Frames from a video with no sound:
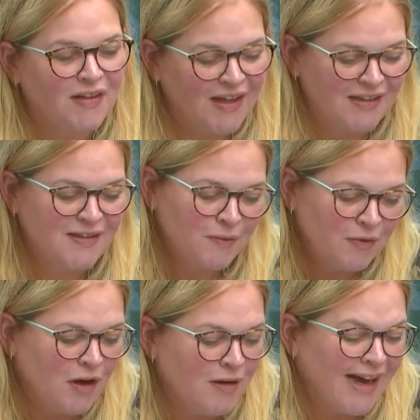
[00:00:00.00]
That's
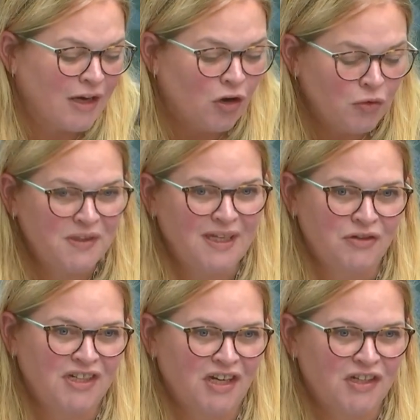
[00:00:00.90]
had a
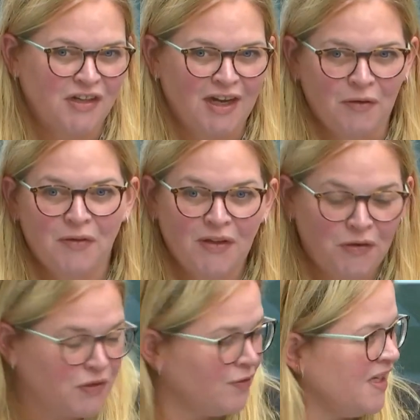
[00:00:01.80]
wholesale change, so now
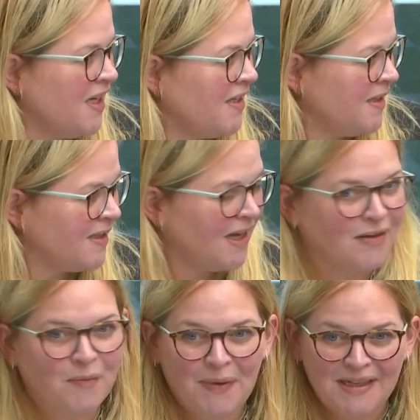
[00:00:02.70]
those 3 days are sat
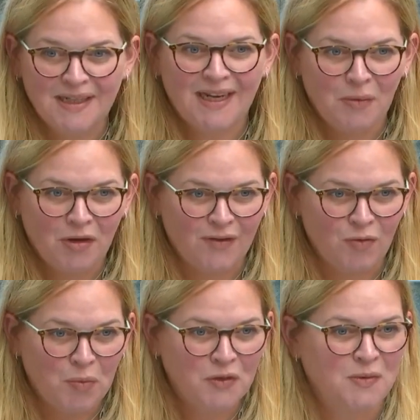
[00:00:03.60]
basically working
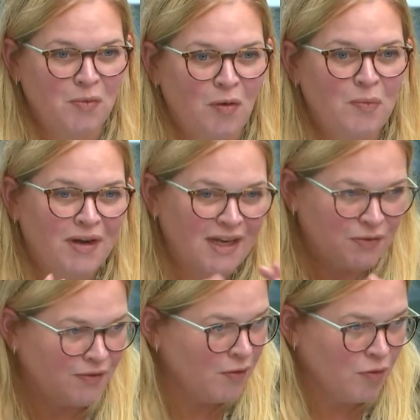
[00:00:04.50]
from bottom up,
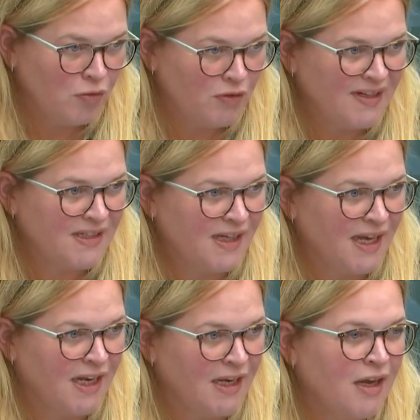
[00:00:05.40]
let's review all the risks
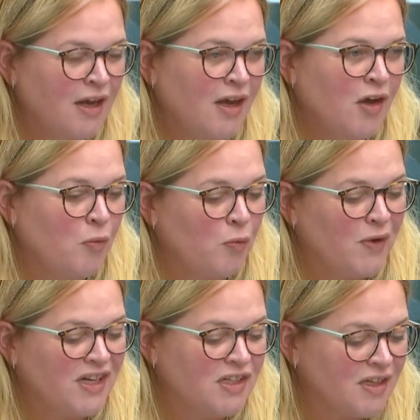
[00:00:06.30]
again,
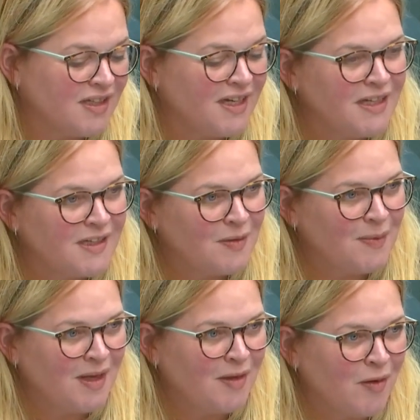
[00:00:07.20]
which does lead us to
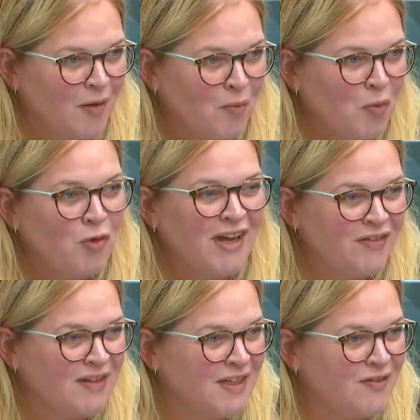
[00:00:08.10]
be more
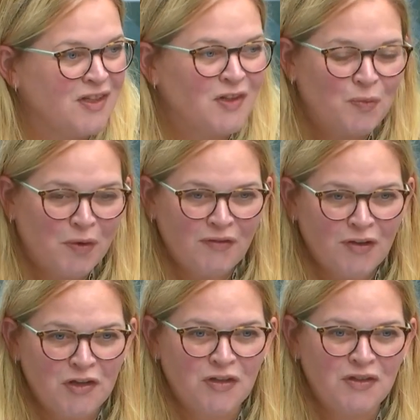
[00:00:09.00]
innovative just by
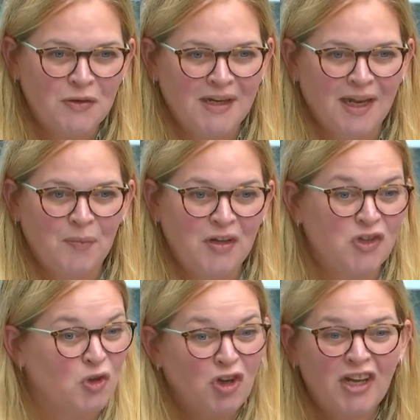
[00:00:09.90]
virtue of doing that,
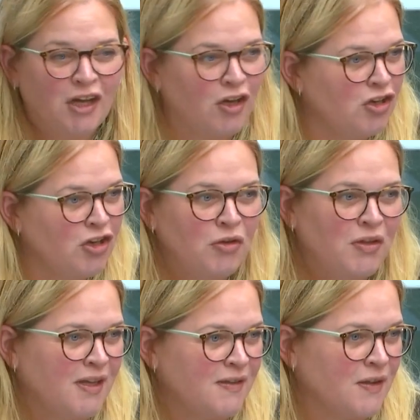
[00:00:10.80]
because you're looking at new
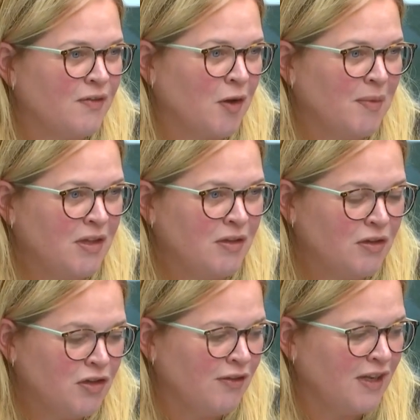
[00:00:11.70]
things that have come in
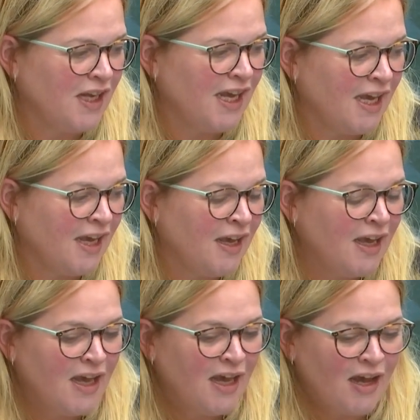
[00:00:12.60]
during the year.
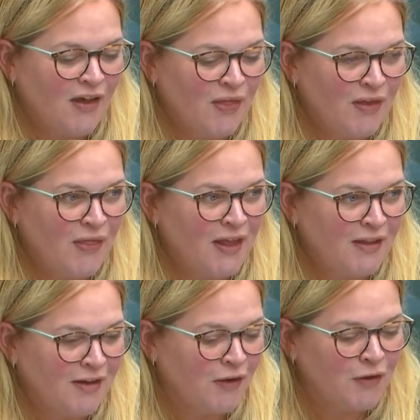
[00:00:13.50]
And
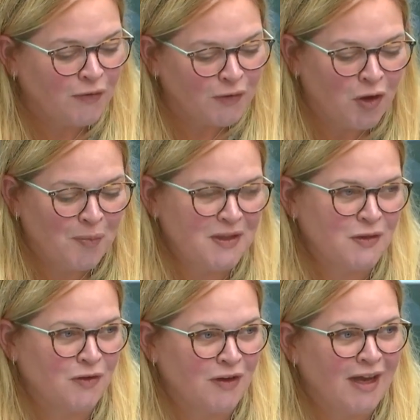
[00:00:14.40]
then, you know, the
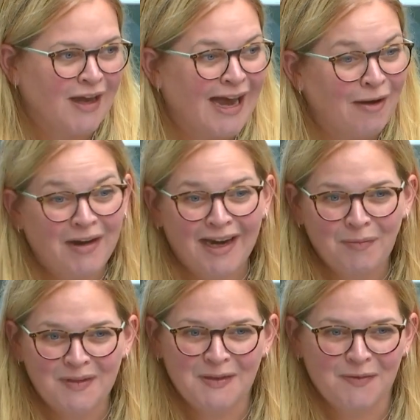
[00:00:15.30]
comments on how
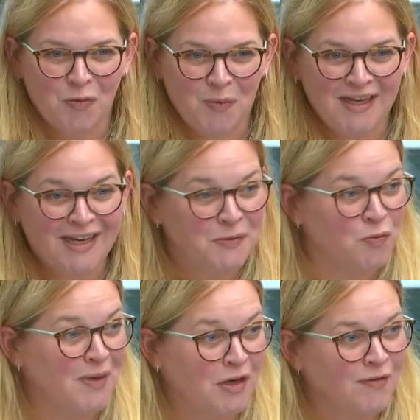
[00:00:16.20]
collaborative we've all been, yes, we've
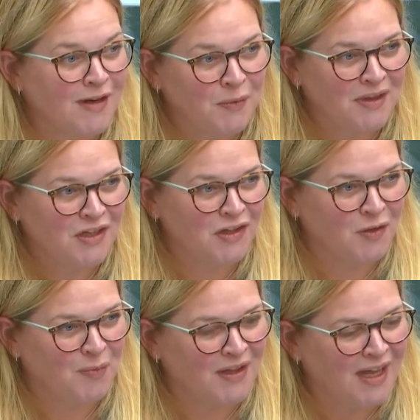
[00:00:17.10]
all been agreeing with each
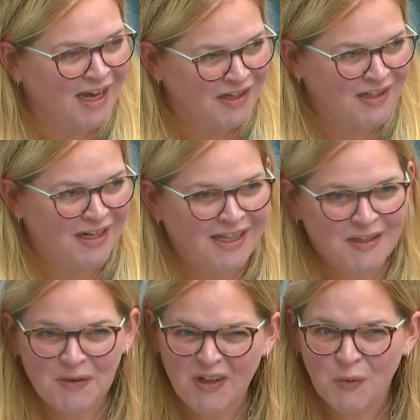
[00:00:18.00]
other, but actually
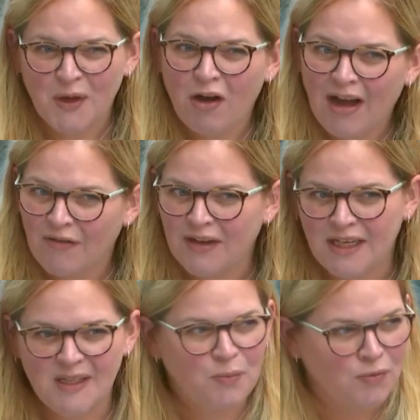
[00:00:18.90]
that's because we are having
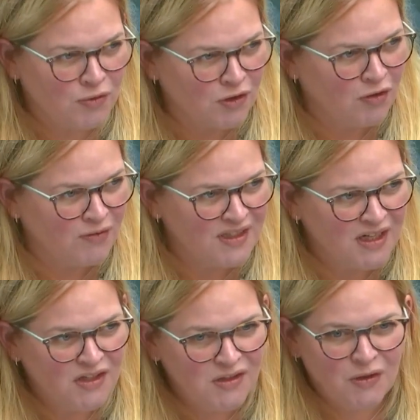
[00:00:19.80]
these broader
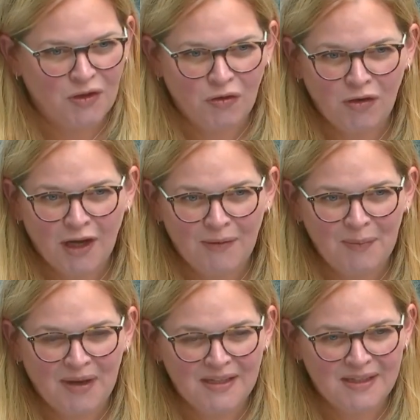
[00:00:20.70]
conversations on an
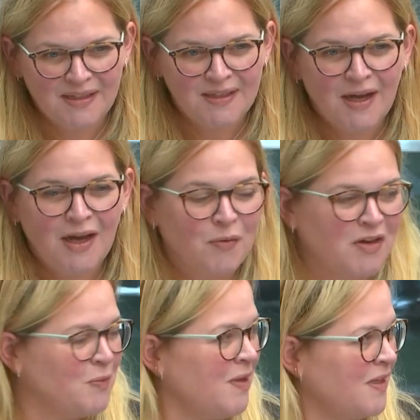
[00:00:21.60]
ongoing basis,
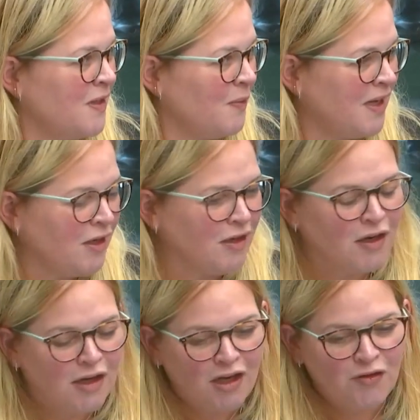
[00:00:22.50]
which means that we can
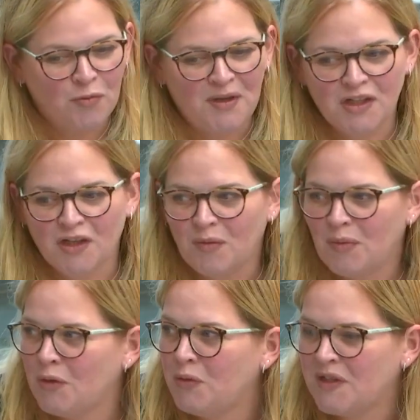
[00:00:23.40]
learn from each other,
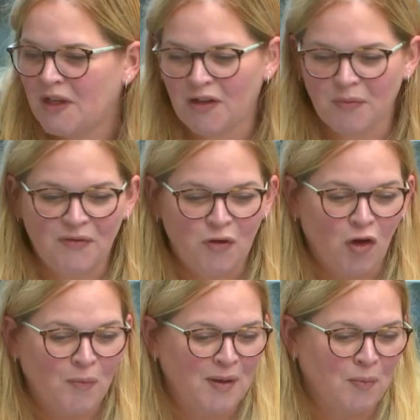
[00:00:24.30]
but also that we've
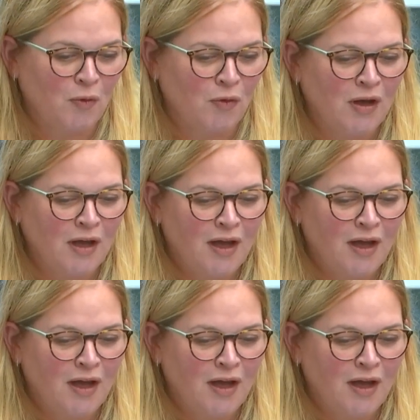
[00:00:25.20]
got a bit more